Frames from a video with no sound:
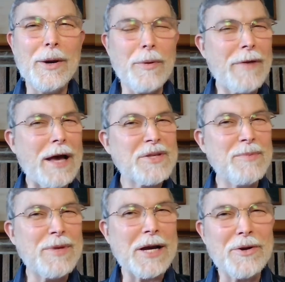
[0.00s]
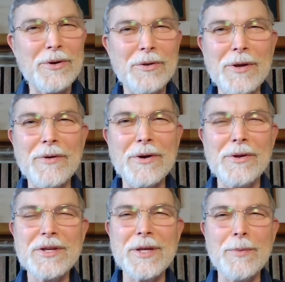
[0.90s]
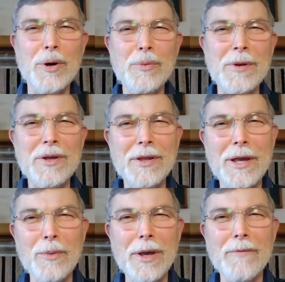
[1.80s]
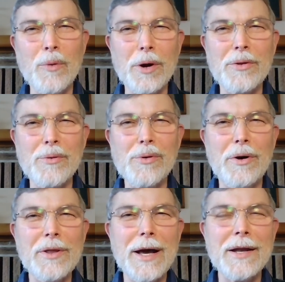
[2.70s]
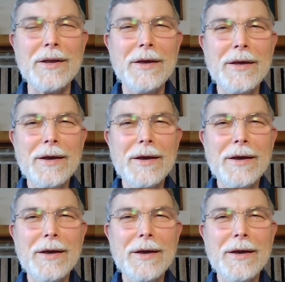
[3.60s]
We've had some technical difficulties. I'm hoping that we have worked through all that.